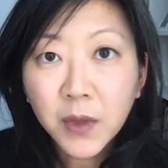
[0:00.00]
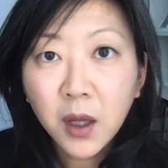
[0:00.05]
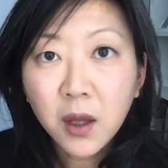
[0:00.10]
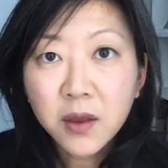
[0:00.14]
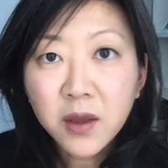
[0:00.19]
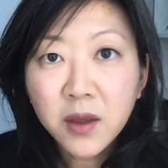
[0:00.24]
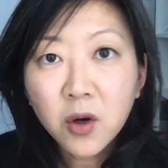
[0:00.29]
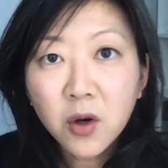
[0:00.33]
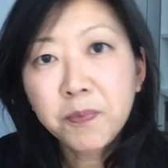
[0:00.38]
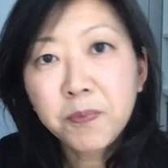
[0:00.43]

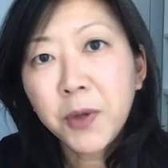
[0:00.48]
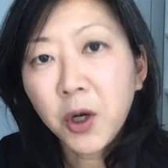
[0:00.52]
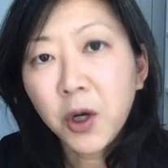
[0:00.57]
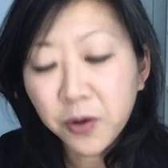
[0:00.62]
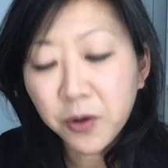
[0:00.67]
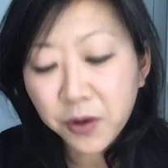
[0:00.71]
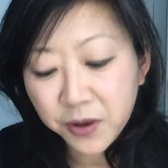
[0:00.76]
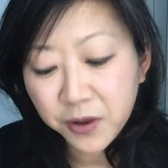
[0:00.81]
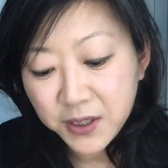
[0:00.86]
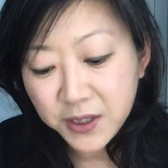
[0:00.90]
They are
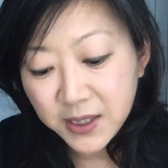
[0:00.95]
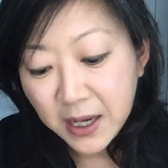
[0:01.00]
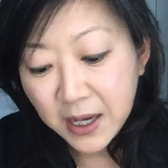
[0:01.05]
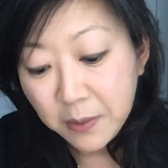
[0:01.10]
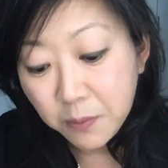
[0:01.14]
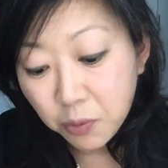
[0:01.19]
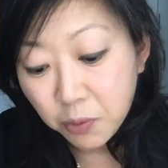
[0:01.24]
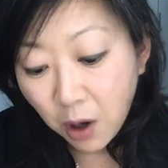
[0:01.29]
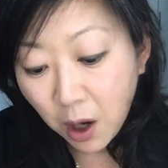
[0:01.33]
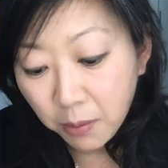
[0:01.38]
both the
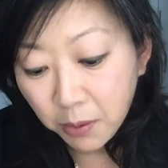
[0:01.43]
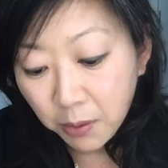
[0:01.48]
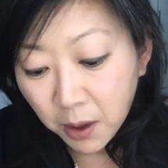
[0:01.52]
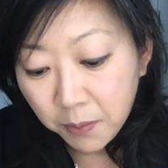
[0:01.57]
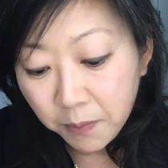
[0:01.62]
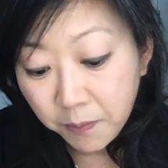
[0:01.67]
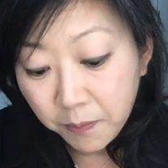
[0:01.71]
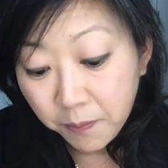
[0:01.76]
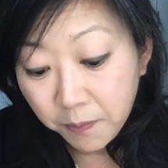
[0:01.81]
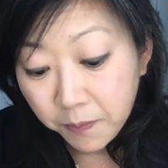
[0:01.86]
same
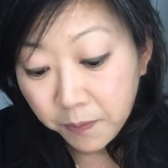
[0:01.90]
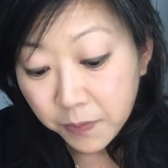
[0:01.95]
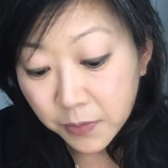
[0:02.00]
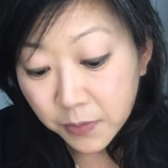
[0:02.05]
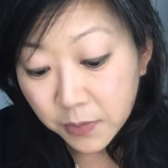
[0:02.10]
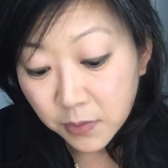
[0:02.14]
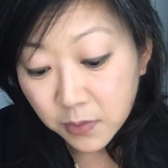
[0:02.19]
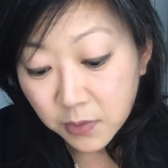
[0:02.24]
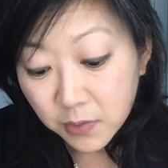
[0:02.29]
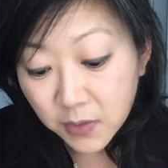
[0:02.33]
problem.
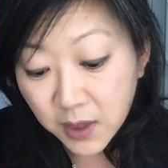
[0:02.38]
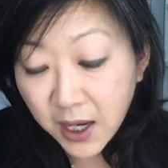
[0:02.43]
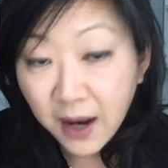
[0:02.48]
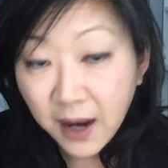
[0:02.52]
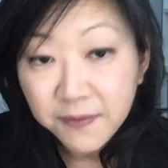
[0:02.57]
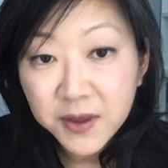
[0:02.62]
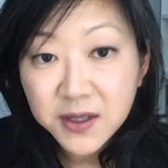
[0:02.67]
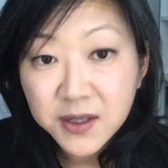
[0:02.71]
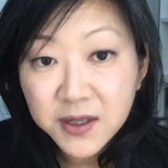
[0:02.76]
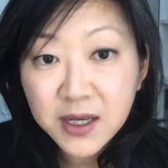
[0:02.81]
They
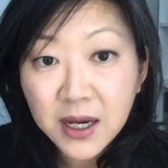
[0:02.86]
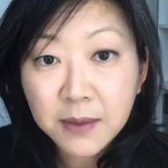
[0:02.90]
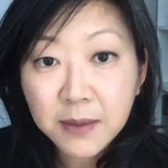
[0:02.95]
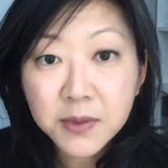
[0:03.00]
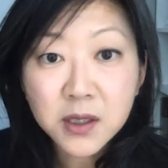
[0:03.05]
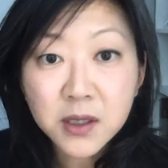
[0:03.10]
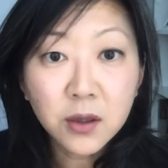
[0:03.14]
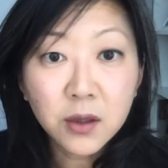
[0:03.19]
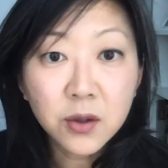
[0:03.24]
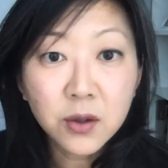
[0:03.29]
have the same
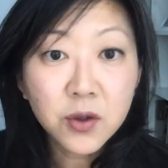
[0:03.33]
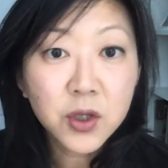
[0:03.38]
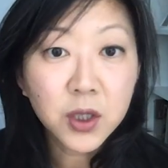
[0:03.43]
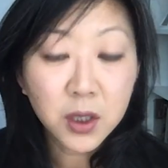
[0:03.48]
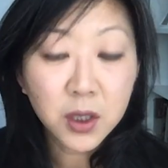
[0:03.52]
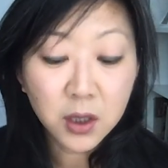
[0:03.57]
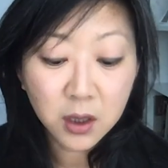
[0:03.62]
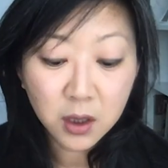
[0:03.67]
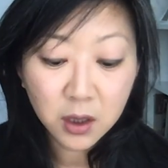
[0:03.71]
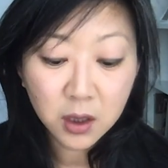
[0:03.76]

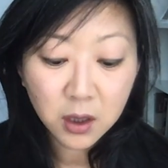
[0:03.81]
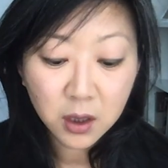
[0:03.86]
solution.